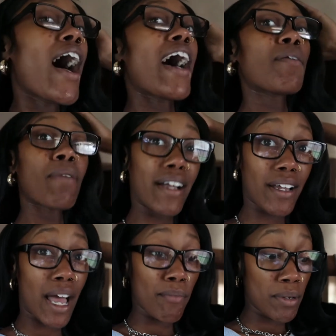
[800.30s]
I done
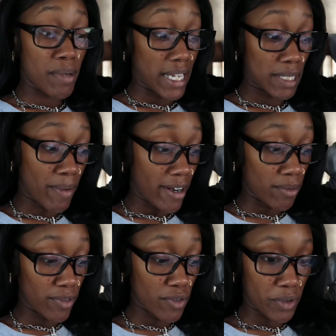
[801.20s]
got bit by a spider
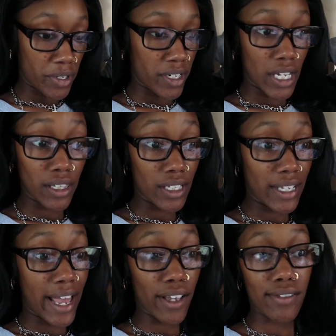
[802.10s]
before in this
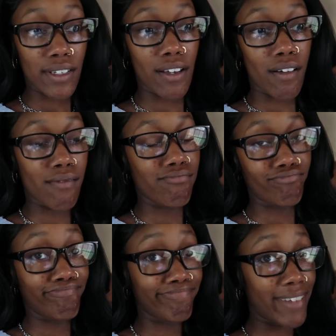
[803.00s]
house, so,
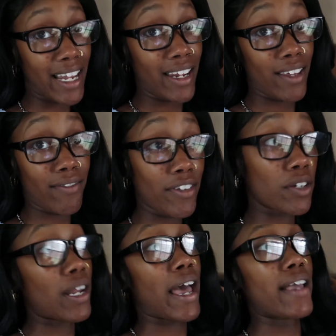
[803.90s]
and it didn't
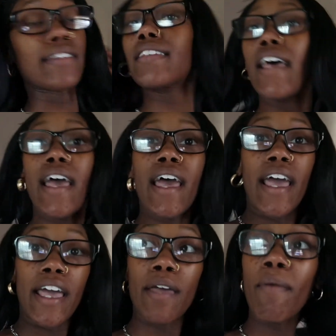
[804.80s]
feel nice.
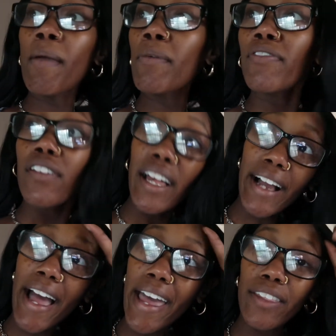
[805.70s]
It made me feel like
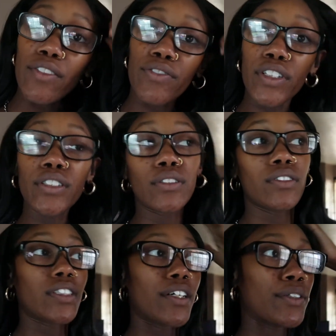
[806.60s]
I had the flu,
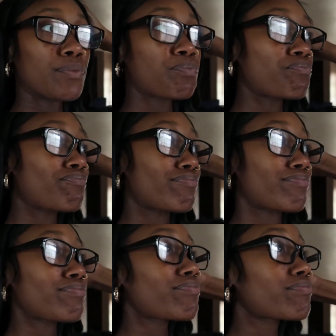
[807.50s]
so,
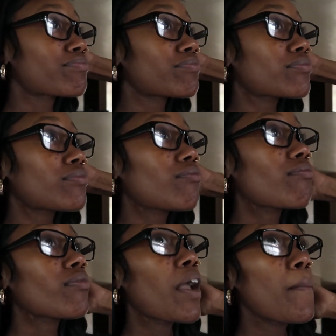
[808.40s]
mm-mm.
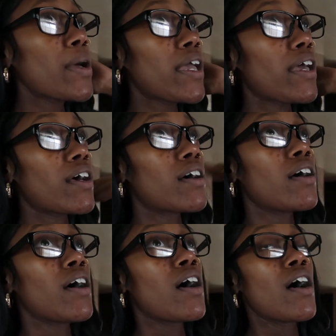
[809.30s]
But yeah,
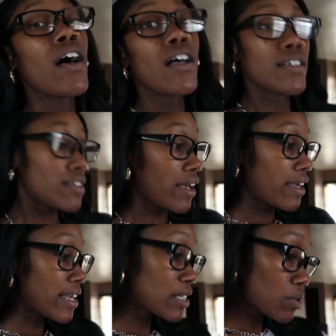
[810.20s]
so yeah,
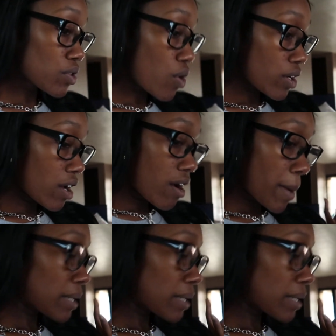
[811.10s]
that's what's going on. I'm